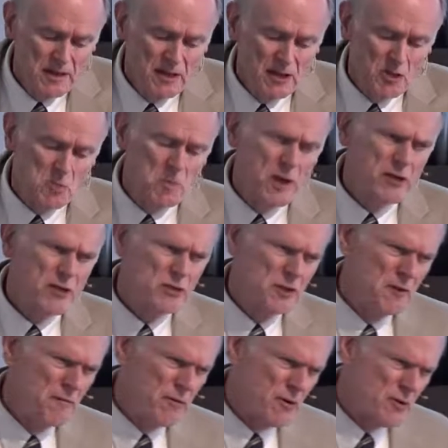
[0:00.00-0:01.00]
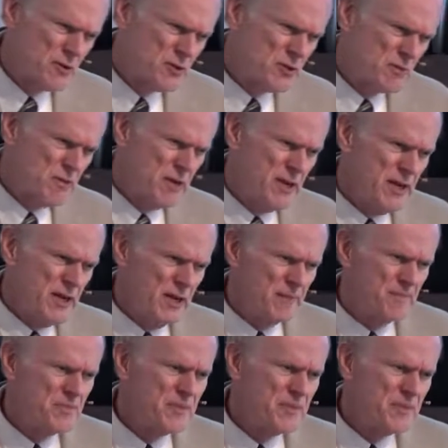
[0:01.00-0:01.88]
especially verse 3.